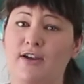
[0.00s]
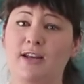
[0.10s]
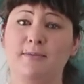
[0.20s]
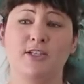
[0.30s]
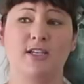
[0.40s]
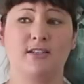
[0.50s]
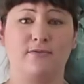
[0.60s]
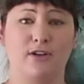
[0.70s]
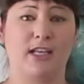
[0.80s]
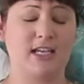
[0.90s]
Vending machines
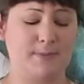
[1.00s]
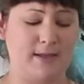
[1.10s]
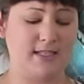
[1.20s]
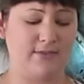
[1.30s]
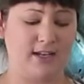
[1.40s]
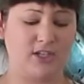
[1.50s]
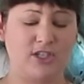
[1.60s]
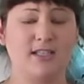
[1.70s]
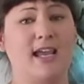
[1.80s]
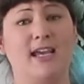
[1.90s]
are really expensive, and it's
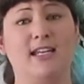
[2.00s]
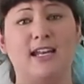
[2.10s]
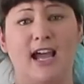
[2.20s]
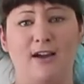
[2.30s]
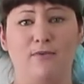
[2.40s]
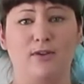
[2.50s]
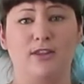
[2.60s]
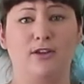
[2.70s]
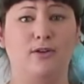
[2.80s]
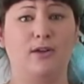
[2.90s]
just handy to have
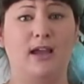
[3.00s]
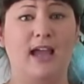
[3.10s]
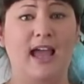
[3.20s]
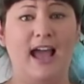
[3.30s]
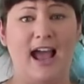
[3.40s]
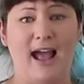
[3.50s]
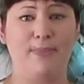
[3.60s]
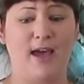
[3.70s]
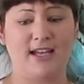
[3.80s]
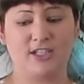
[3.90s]
with you
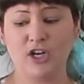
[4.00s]
at that